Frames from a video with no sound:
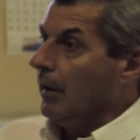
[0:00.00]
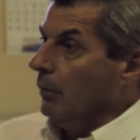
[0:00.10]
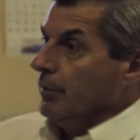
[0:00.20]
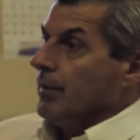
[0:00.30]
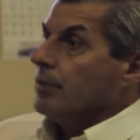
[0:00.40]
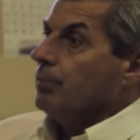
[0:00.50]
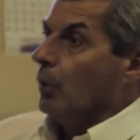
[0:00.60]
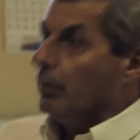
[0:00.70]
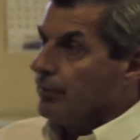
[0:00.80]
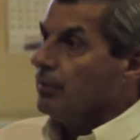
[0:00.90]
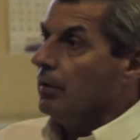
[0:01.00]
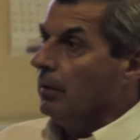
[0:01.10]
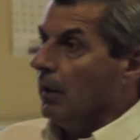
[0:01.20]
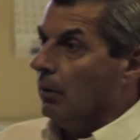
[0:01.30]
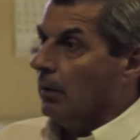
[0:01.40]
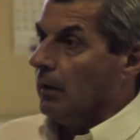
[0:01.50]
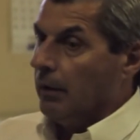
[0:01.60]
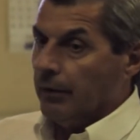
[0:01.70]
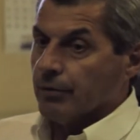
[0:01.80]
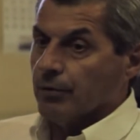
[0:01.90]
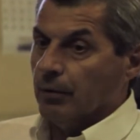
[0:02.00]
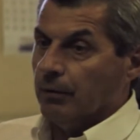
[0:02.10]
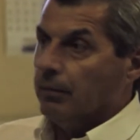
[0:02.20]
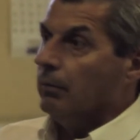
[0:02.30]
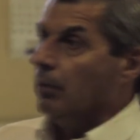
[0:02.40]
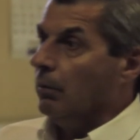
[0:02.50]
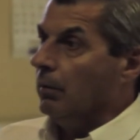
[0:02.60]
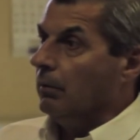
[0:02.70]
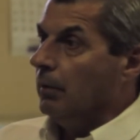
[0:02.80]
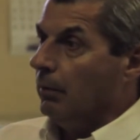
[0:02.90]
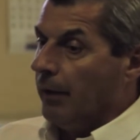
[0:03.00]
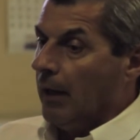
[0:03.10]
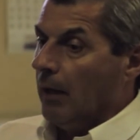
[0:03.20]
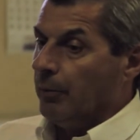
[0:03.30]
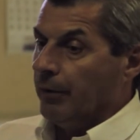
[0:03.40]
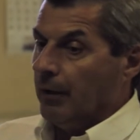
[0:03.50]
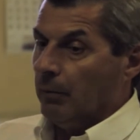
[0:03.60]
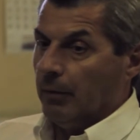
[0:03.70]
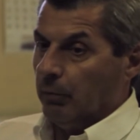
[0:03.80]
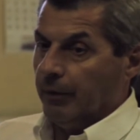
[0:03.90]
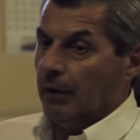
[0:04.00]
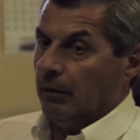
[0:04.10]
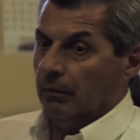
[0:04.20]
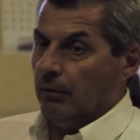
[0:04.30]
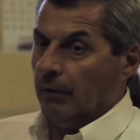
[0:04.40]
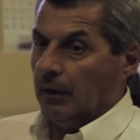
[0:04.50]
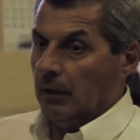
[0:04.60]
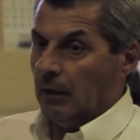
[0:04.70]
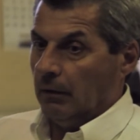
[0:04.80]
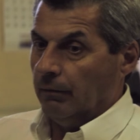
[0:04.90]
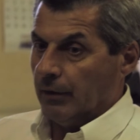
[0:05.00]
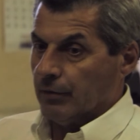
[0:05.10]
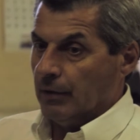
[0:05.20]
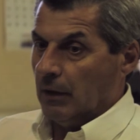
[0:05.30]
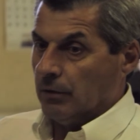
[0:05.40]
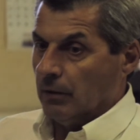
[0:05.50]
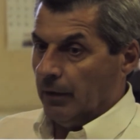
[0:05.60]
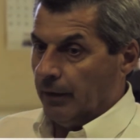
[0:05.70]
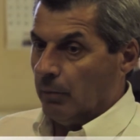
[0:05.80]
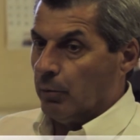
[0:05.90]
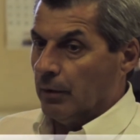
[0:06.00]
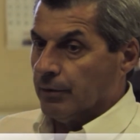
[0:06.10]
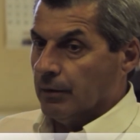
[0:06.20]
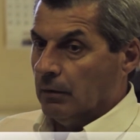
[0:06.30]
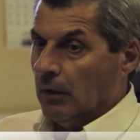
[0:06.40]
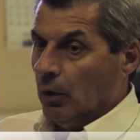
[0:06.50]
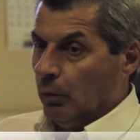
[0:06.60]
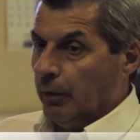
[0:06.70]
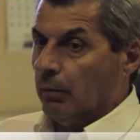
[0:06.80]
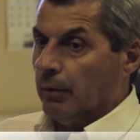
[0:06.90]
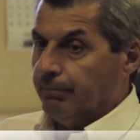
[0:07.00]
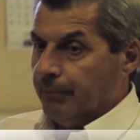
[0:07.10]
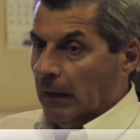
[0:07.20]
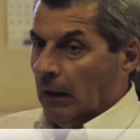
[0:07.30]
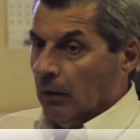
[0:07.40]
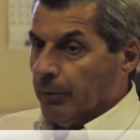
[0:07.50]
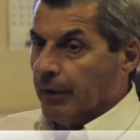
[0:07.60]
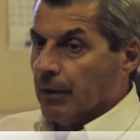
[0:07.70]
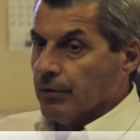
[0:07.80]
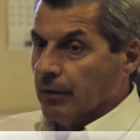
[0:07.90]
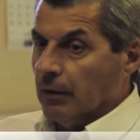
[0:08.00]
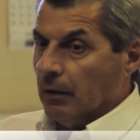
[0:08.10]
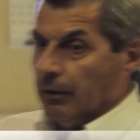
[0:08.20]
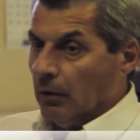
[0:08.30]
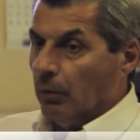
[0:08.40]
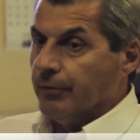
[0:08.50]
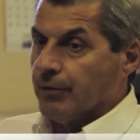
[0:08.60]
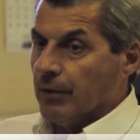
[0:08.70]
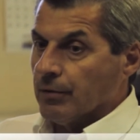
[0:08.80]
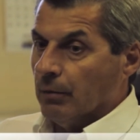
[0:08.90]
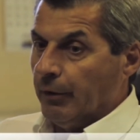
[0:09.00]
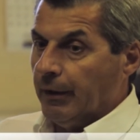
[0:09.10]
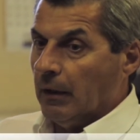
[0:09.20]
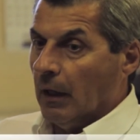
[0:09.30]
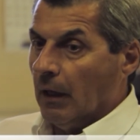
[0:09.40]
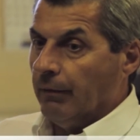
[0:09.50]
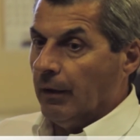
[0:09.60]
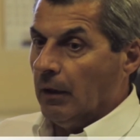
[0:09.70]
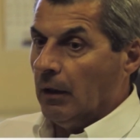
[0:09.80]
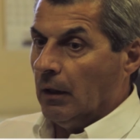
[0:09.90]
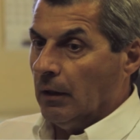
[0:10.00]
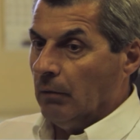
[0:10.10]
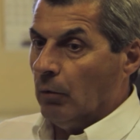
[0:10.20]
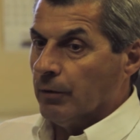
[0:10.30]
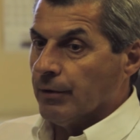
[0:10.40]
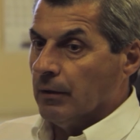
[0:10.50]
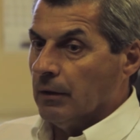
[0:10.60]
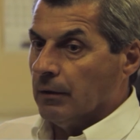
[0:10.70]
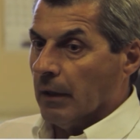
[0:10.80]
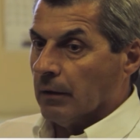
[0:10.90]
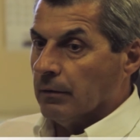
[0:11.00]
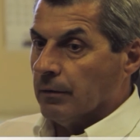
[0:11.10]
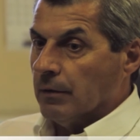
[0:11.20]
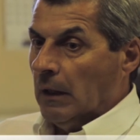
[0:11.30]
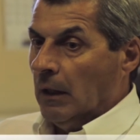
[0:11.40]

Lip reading: I was exposed to or understood what would happen there, but we didn't do any investigation on that portion. Because in the old system, we didn't have any motion detectors,